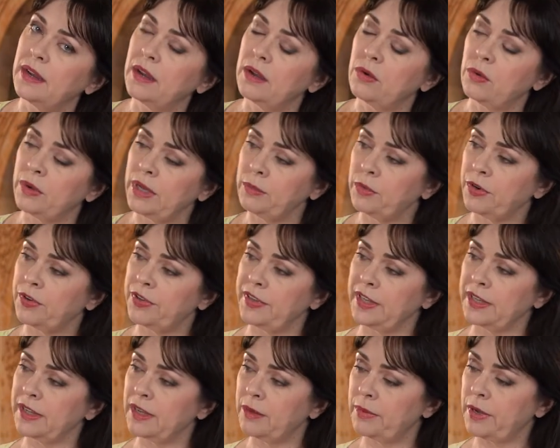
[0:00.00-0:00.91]
One more
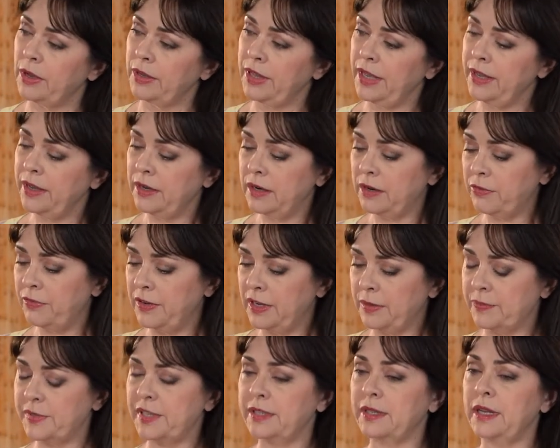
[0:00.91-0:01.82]
thing about hair
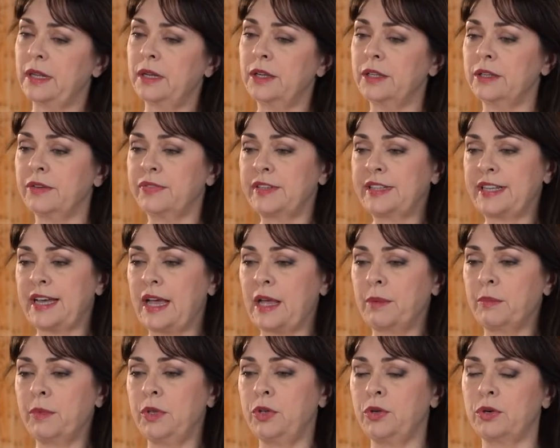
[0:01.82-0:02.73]
flips. A lot of
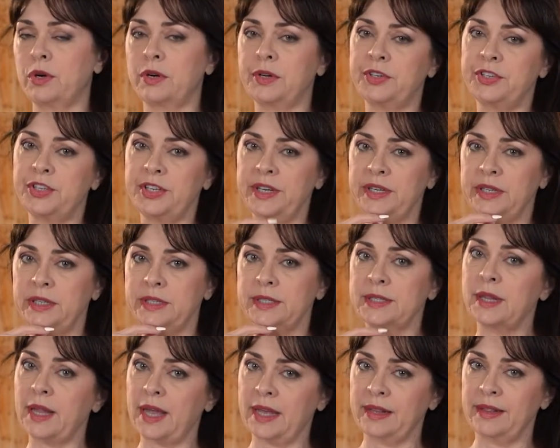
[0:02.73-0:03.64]
time your chin is
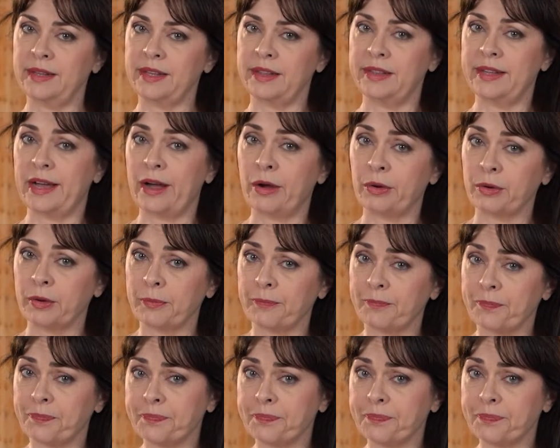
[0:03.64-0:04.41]
slightly down.